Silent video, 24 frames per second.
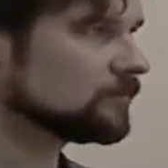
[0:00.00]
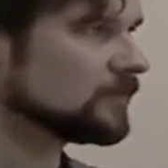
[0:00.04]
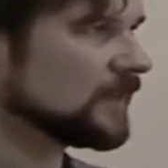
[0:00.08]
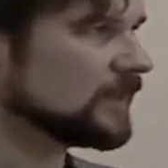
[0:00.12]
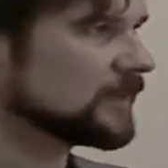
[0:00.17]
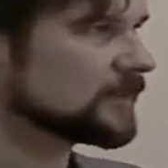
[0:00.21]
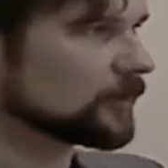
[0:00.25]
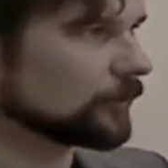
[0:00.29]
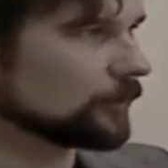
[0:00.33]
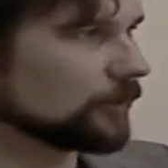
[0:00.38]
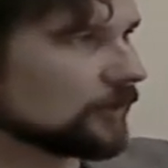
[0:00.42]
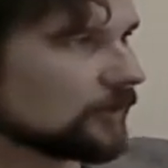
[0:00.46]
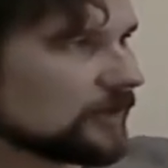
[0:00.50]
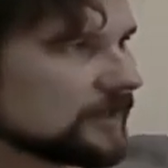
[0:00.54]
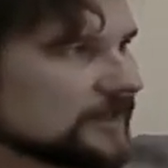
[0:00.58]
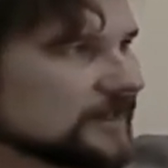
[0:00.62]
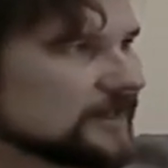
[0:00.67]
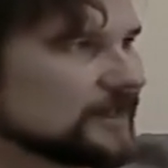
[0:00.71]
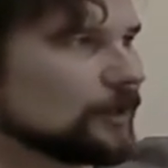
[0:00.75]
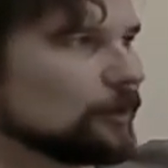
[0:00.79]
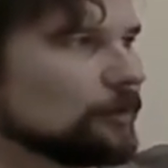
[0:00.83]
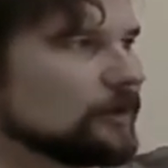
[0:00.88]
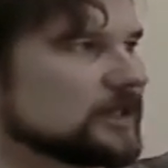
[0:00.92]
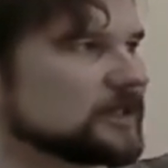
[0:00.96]
So there is
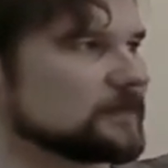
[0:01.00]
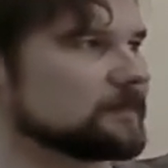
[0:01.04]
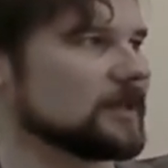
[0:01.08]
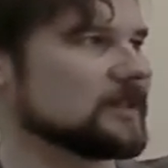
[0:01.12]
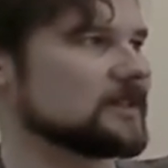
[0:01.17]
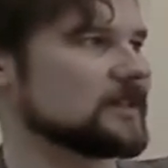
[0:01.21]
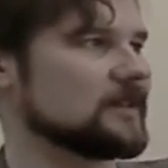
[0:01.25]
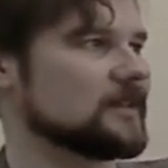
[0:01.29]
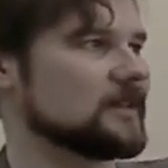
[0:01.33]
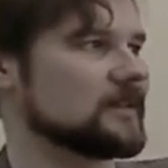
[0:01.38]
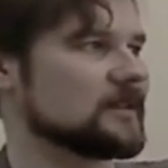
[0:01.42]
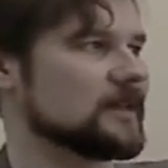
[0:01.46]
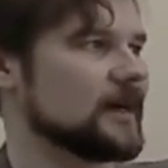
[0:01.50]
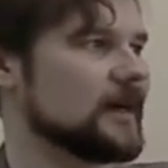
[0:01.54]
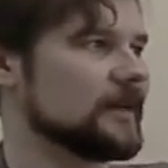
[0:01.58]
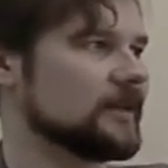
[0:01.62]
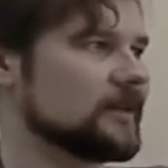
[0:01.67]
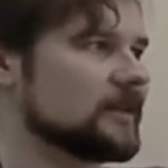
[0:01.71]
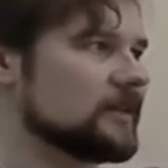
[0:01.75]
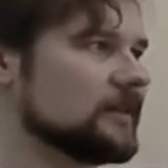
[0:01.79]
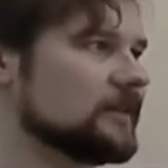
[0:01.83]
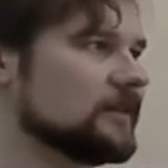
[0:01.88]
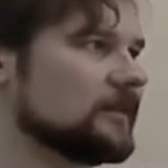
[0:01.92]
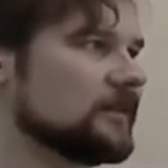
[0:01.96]
no explicit
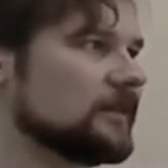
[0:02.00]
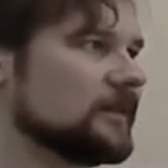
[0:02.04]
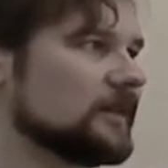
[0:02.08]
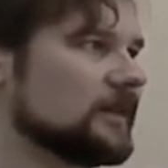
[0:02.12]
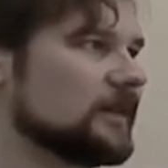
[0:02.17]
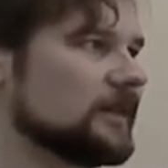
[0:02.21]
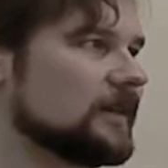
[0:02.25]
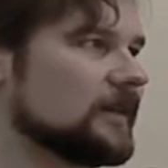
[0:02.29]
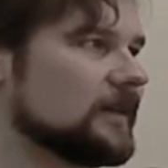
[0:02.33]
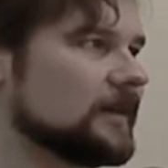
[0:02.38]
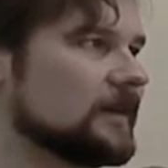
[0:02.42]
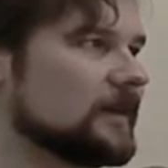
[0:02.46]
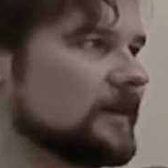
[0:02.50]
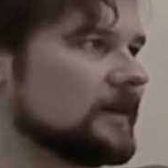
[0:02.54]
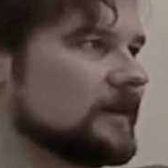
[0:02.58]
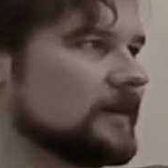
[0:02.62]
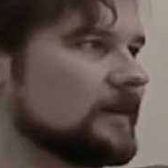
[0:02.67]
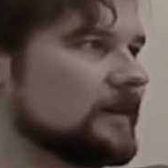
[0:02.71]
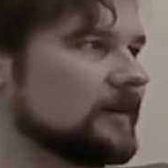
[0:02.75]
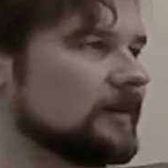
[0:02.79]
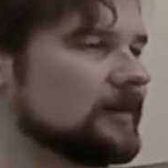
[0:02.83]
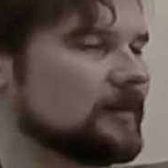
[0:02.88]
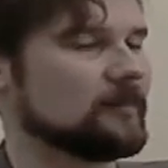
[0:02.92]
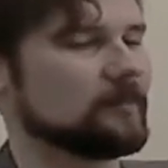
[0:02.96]
designer,
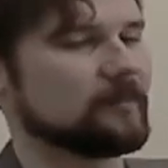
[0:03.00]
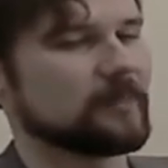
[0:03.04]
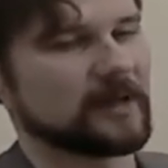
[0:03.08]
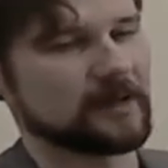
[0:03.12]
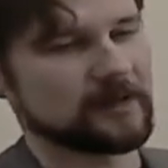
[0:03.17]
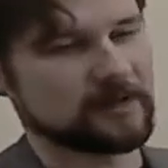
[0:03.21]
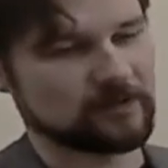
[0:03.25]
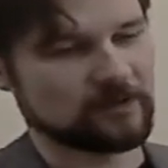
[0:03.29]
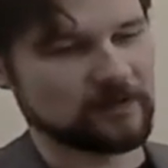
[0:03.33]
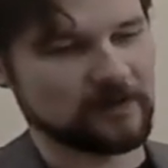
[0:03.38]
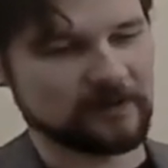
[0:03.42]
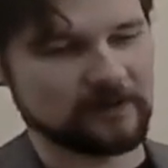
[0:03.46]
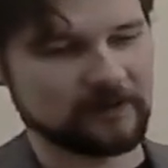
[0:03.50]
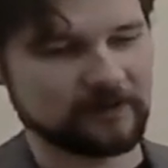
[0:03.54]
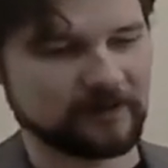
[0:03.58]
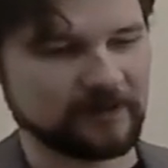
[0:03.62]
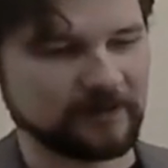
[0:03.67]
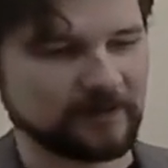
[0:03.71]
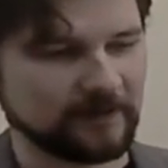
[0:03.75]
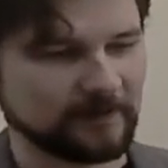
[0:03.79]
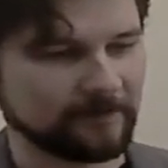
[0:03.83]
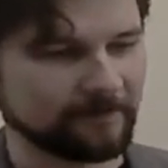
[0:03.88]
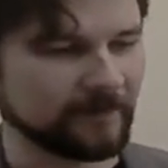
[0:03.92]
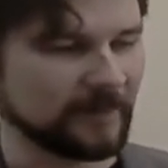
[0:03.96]
but it's rather
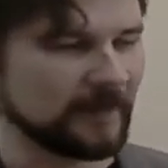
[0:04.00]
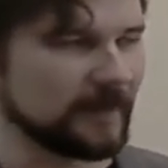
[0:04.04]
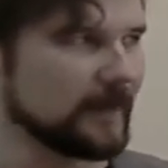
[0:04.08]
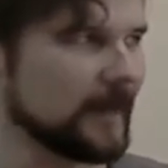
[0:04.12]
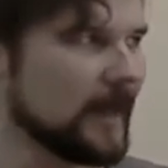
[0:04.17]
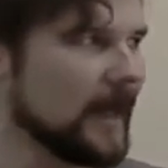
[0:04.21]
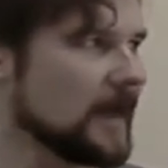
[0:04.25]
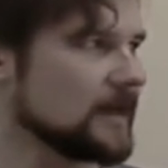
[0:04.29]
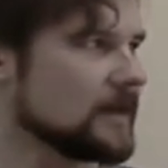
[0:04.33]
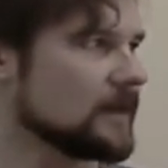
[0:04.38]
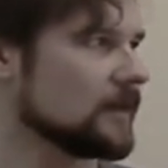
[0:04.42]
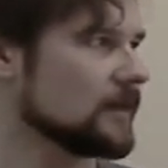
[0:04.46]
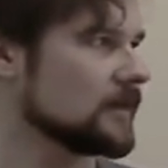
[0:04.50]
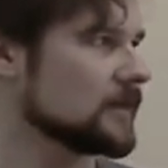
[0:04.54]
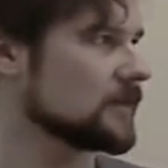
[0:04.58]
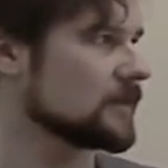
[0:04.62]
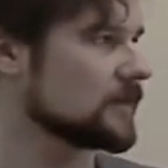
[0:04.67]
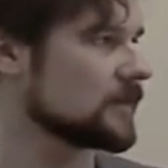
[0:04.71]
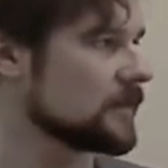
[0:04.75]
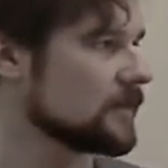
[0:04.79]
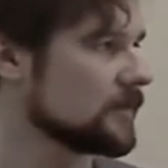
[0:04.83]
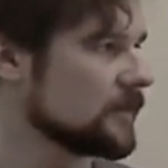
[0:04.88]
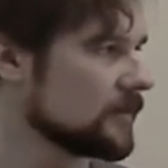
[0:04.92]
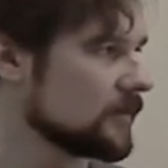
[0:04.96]
the, the
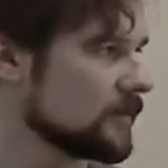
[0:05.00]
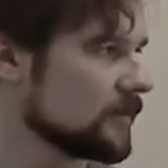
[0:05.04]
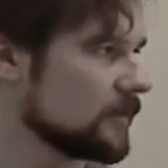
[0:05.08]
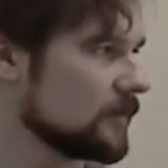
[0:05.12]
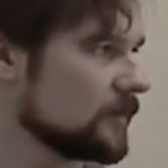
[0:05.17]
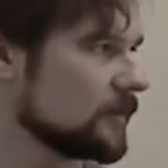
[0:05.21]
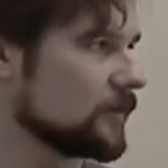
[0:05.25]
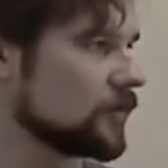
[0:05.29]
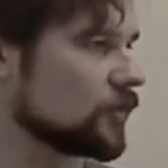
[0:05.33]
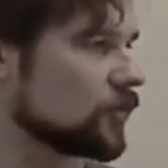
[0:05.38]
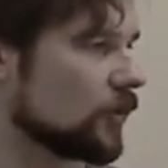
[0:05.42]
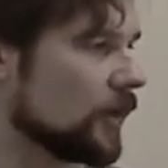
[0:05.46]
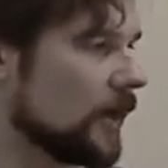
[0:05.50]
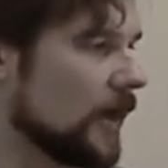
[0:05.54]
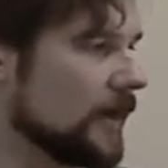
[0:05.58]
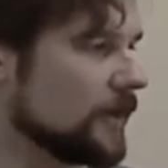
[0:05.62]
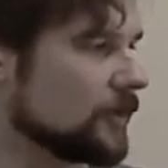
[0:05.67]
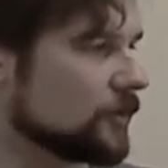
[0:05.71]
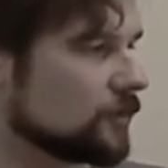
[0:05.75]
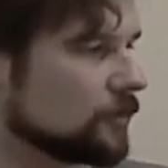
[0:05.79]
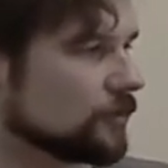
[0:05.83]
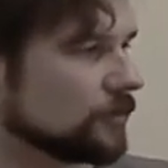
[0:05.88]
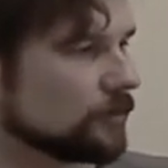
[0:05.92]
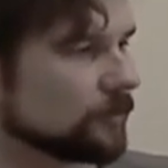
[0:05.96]
analyst
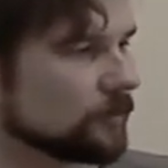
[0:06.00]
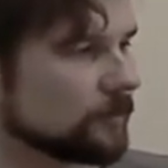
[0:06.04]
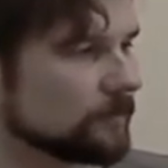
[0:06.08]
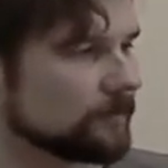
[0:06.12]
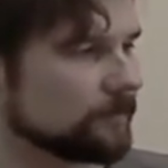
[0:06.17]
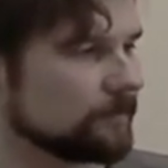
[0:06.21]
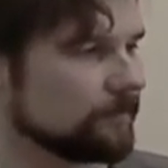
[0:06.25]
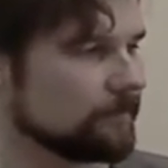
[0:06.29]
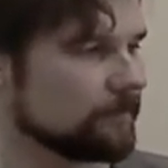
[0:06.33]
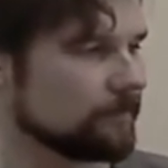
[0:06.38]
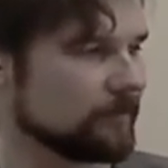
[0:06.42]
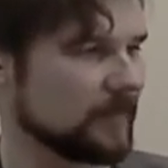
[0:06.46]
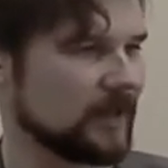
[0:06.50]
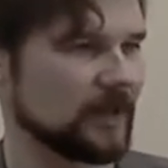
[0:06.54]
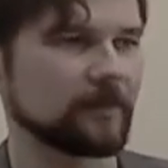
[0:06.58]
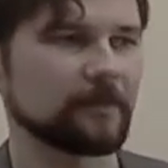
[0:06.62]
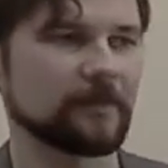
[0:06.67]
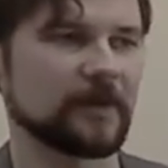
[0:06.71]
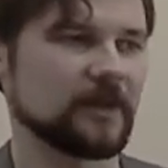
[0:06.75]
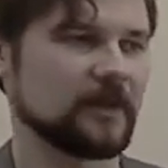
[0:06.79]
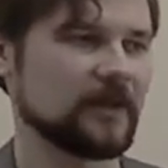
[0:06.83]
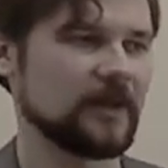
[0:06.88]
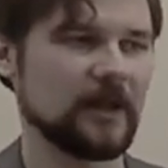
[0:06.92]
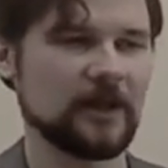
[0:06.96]
trying to make
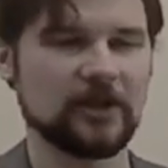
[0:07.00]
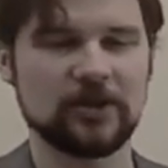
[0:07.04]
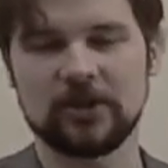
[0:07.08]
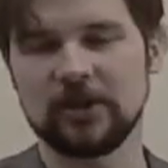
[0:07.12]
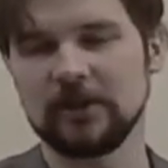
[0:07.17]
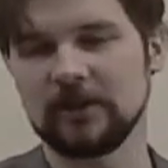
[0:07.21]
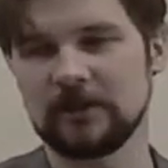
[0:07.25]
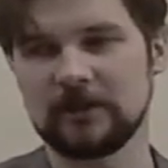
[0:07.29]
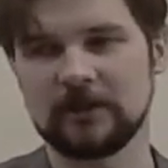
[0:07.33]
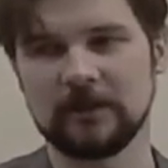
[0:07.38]
predictions